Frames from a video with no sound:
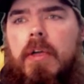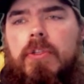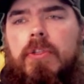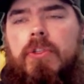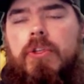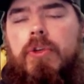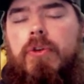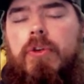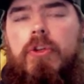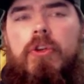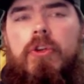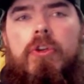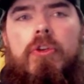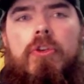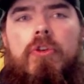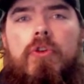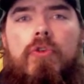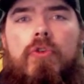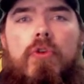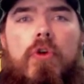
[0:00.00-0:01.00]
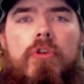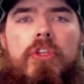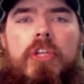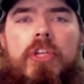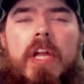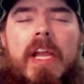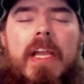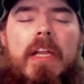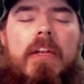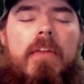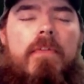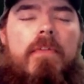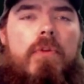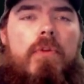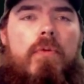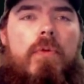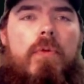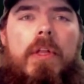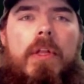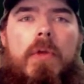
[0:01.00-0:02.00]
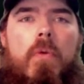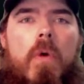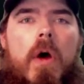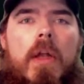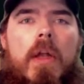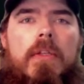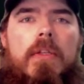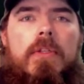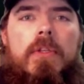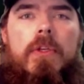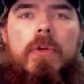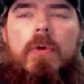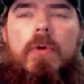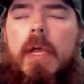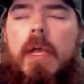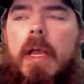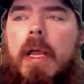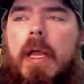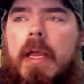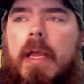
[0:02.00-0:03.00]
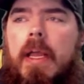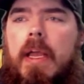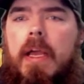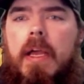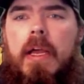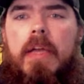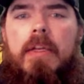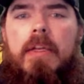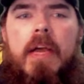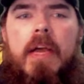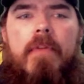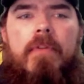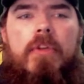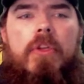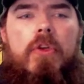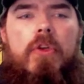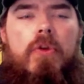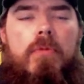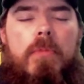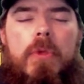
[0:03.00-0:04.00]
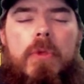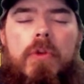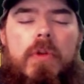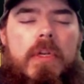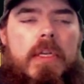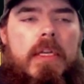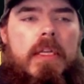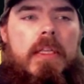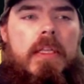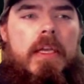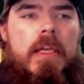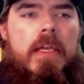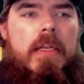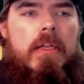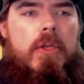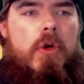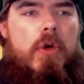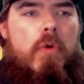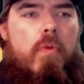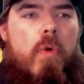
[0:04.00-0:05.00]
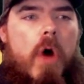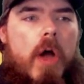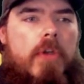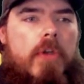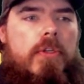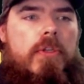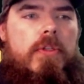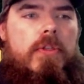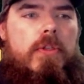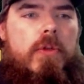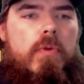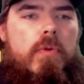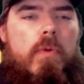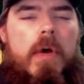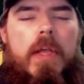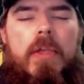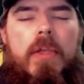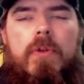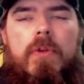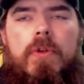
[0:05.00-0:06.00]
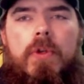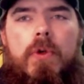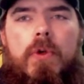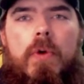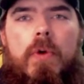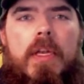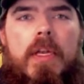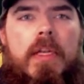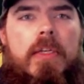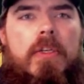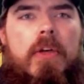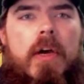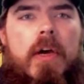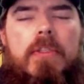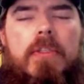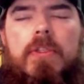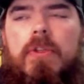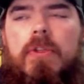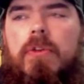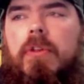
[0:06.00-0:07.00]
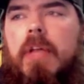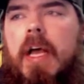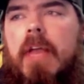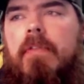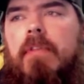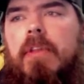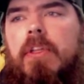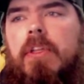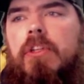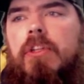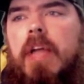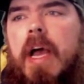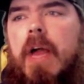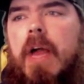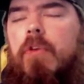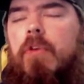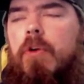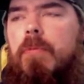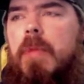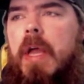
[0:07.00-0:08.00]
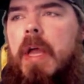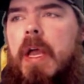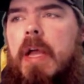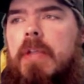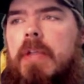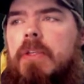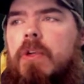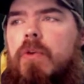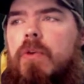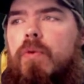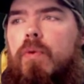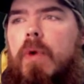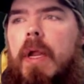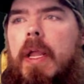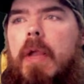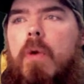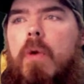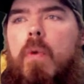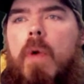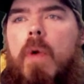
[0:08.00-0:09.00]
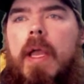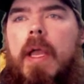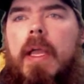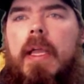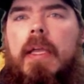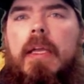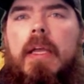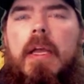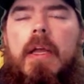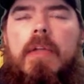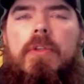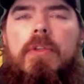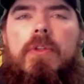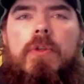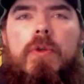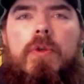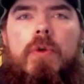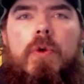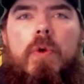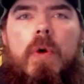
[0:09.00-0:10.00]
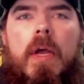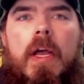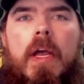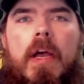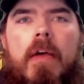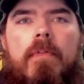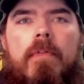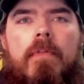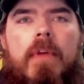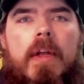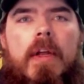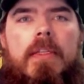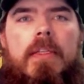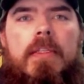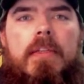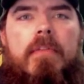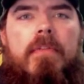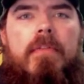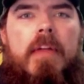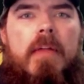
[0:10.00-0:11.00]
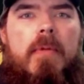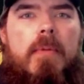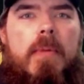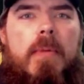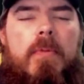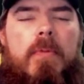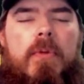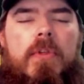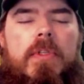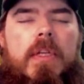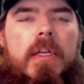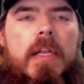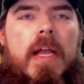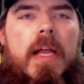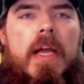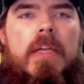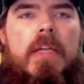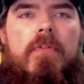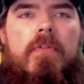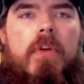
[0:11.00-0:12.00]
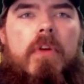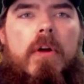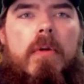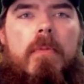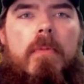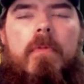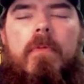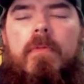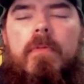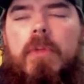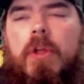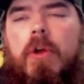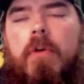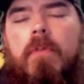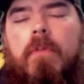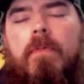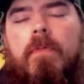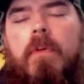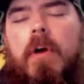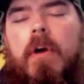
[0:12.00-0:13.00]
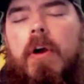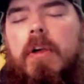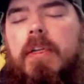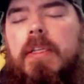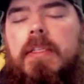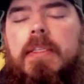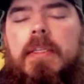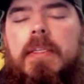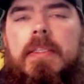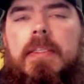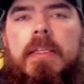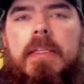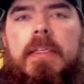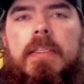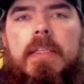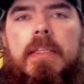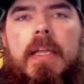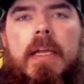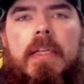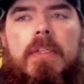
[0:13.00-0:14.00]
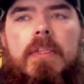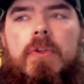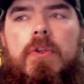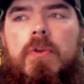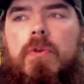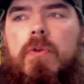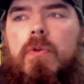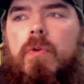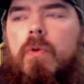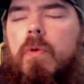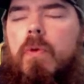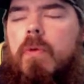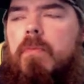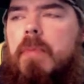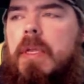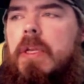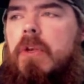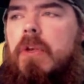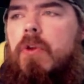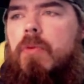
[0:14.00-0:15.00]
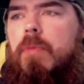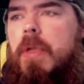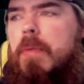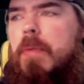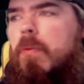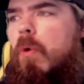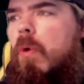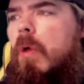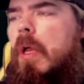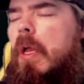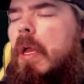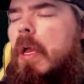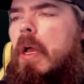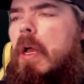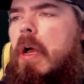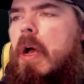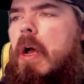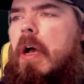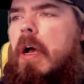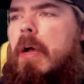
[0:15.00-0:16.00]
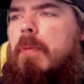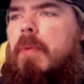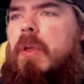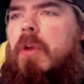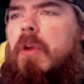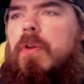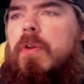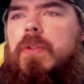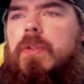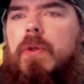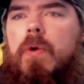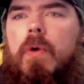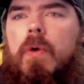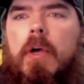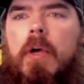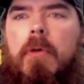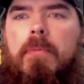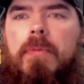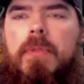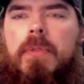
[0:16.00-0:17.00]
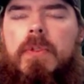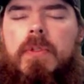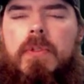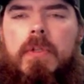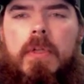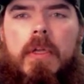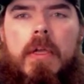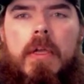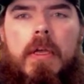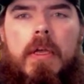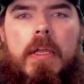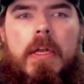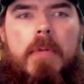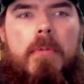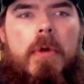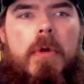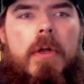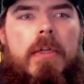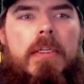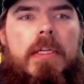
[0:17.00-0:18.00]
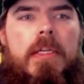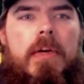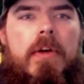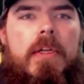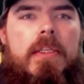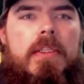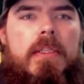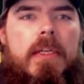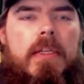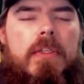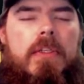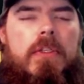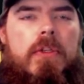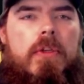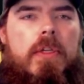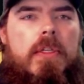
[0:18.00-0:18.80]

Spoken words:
You could do crocheting if you really wanted to, and have a community that watches you while you do it and talks to you live in the chat room. It's a great way to have friends and family members connect from far distances and to meet new people. It also helps in a monetary sense.